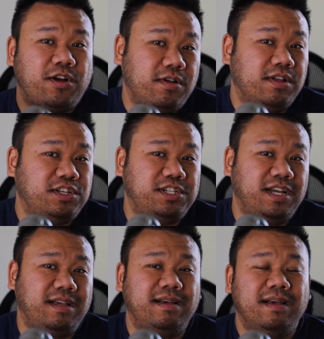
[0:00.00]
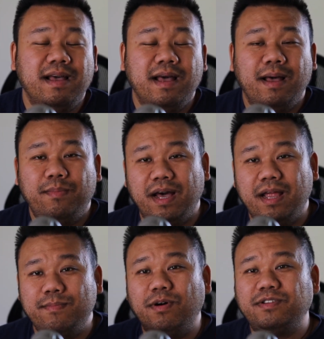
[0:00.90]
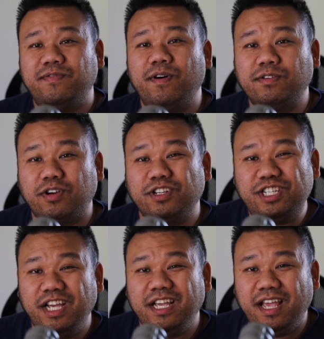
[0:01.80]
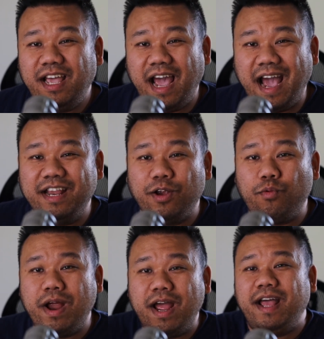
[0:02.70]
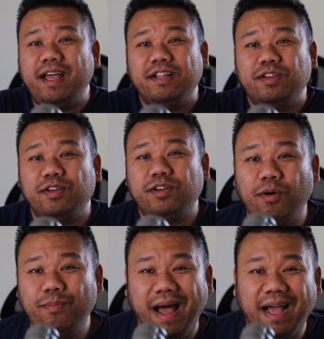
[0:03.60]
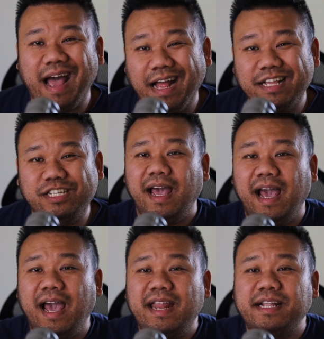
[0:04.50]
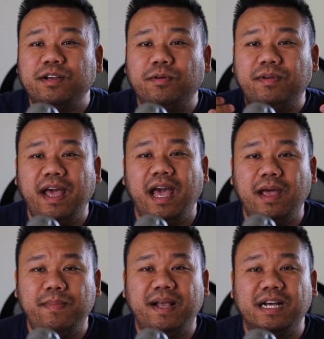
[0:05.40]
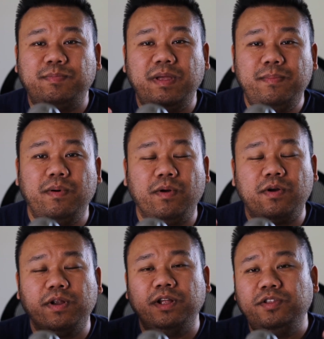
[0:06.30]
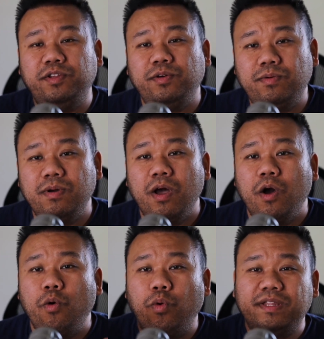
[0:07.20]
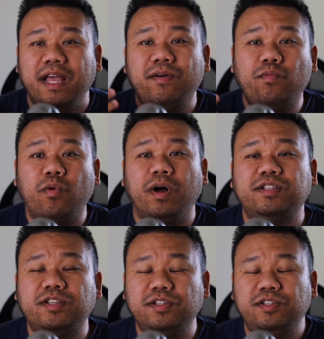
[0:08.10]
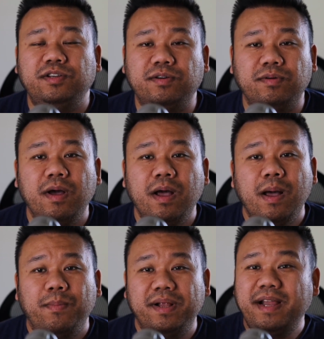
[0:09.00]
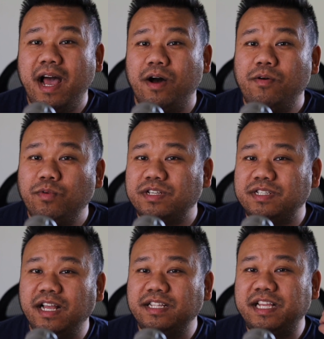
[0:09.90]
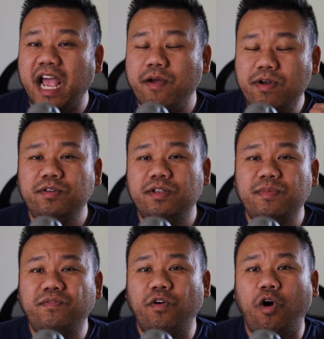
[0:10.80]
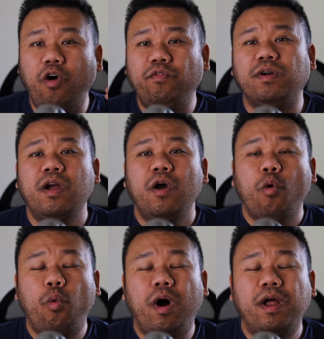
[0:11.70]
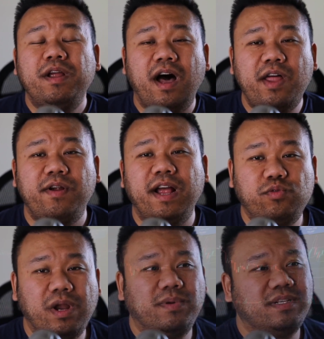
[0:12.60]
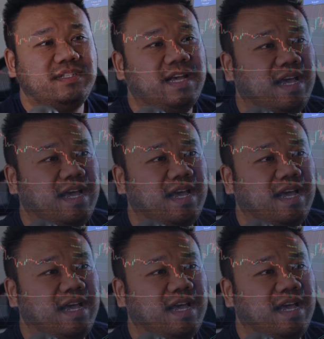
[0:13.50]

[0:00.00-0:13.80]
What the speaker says: the cheek, but most folks are cheeky and they're ready to go back at you. And that's okay, because people are going to do what they want to do. But now we're seeing Terra Luna move over 120%.